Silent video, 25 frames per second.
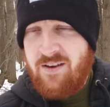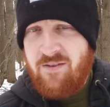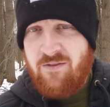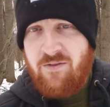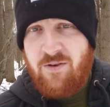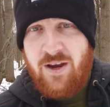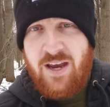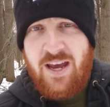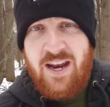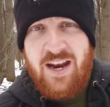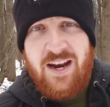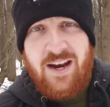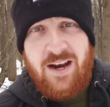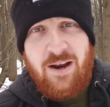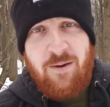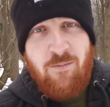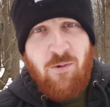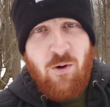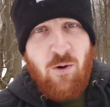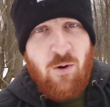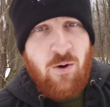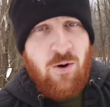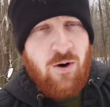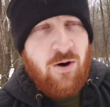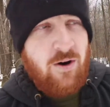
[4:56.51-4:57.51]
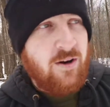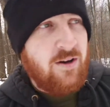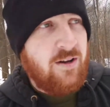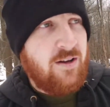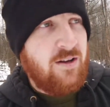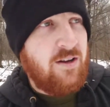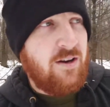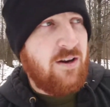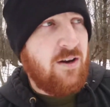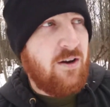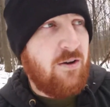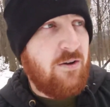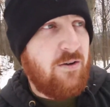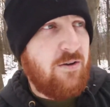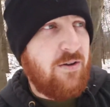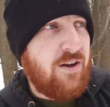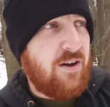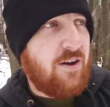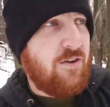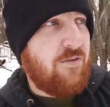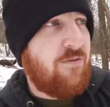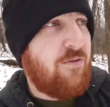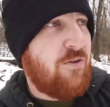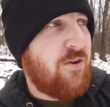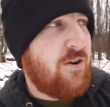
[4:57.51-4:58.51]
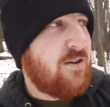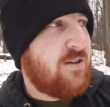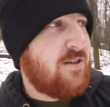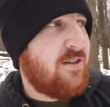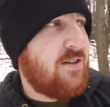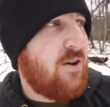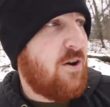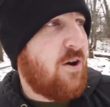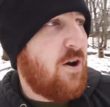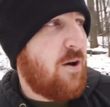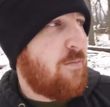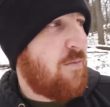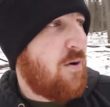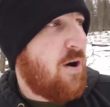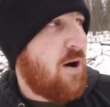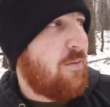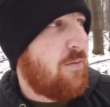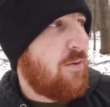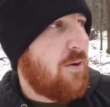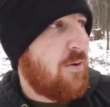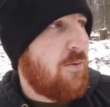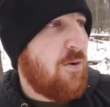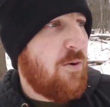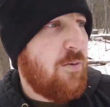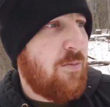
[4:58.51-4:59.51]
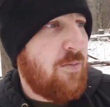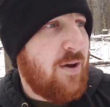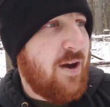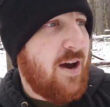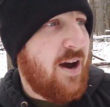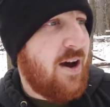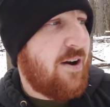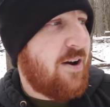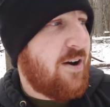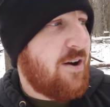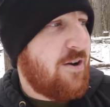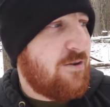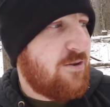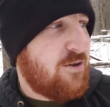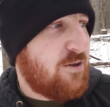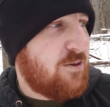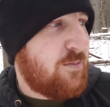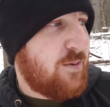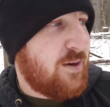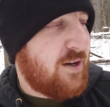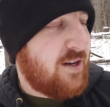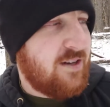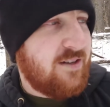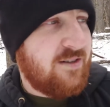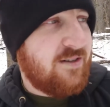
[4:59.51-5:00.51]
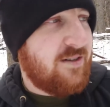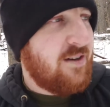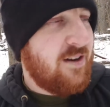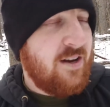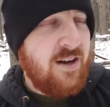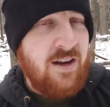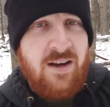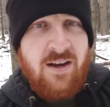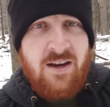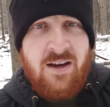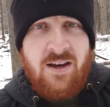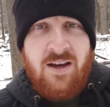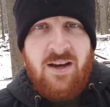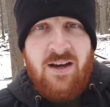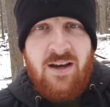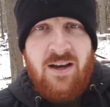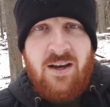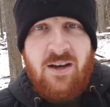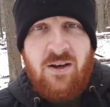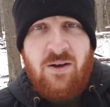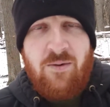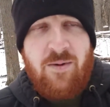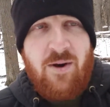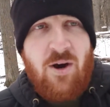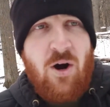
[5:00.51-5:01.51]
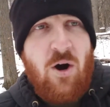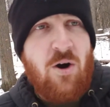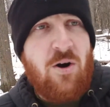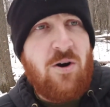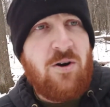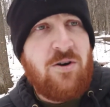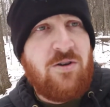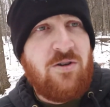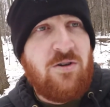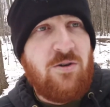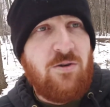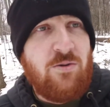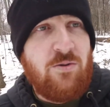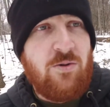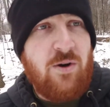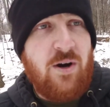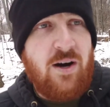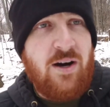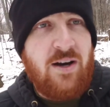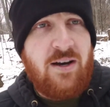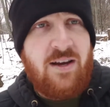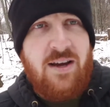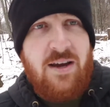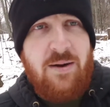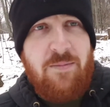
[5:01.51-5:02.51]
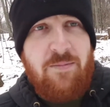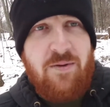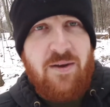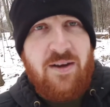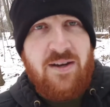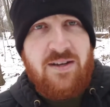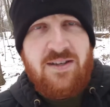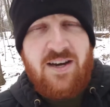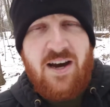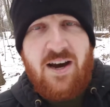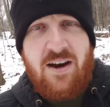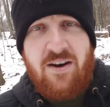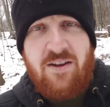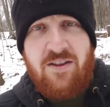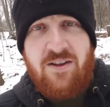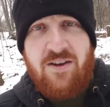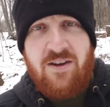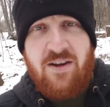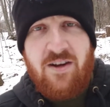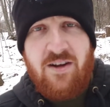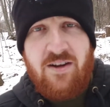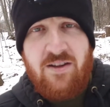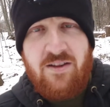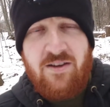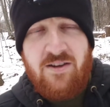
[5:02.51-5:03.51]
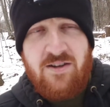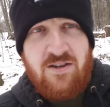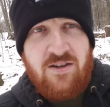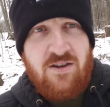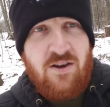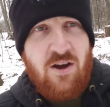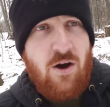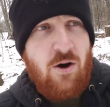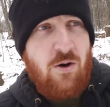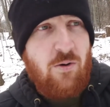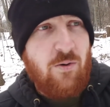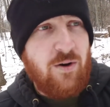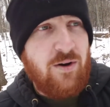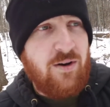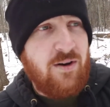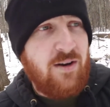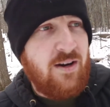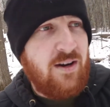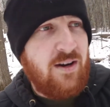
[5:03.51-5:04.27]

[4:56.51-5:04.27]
If we get any more, like a foot of snow, I probably won't be out here just because it'll be hard to keep things out of the snow